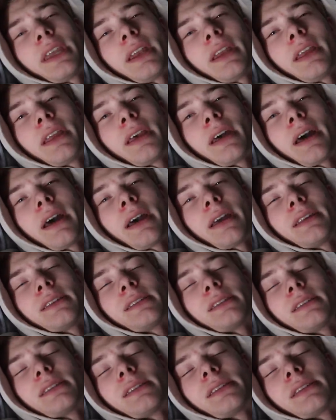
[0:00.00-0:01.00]
kidding,
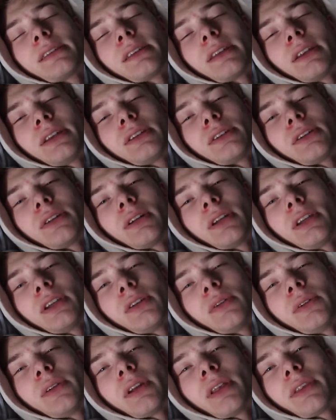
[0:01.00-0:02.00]
guys. This is gonna turn
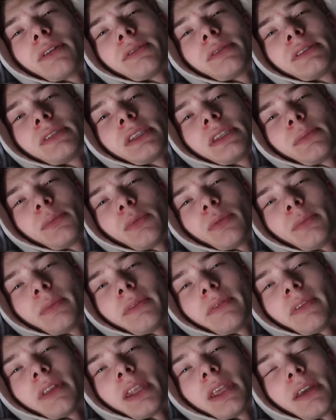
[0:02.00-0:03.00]
into another sleep with
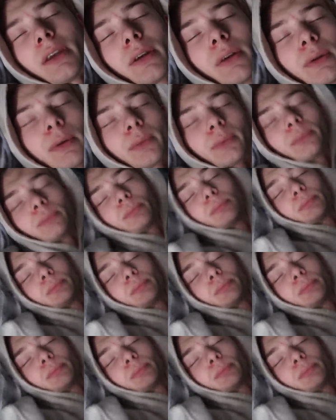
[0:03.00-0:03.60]
me video.